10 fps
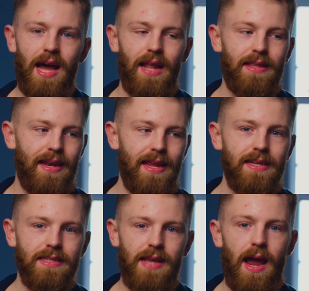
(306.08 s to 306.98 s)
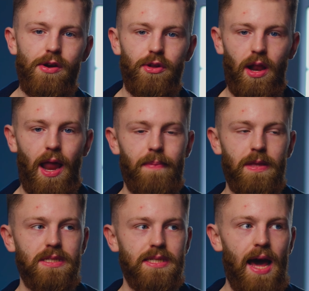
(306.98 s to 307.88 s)
and innate desire to climb the
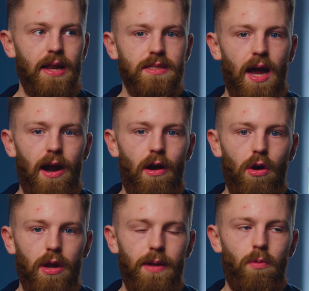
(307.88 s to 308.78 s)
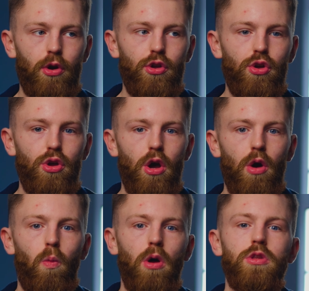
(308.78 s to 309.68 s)
status hierarchy, where you
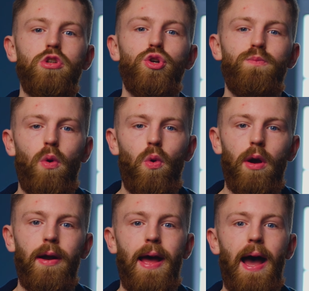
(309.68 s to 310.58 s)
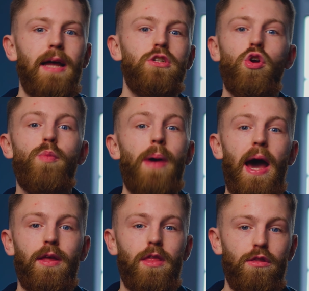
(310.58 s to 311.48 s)
want to do more and do
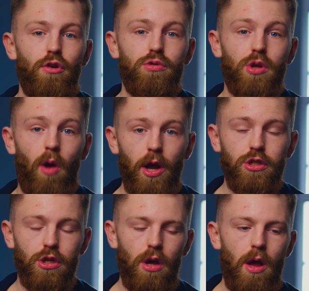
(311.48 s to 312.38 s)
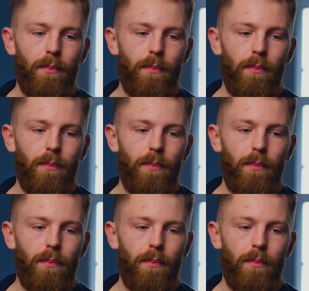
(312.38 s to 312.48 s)
better than those around you,